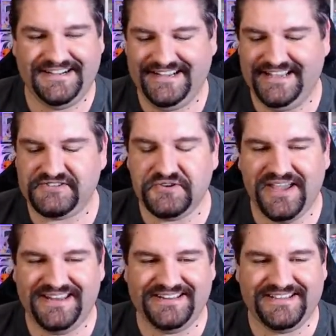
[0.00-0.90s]
It's
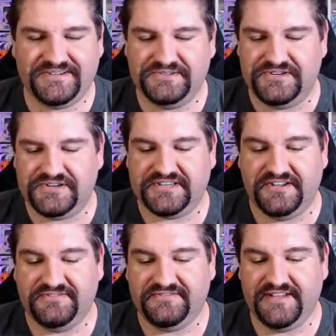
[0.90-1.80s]
okay to giggle to
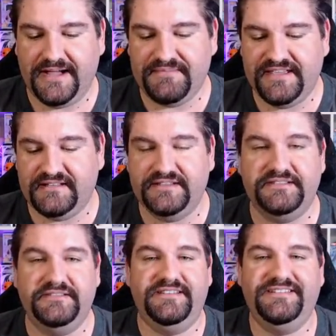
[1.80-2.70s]
yourself. I'm
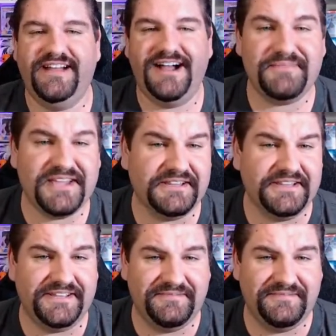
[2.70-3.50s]
giggling. I'm giggling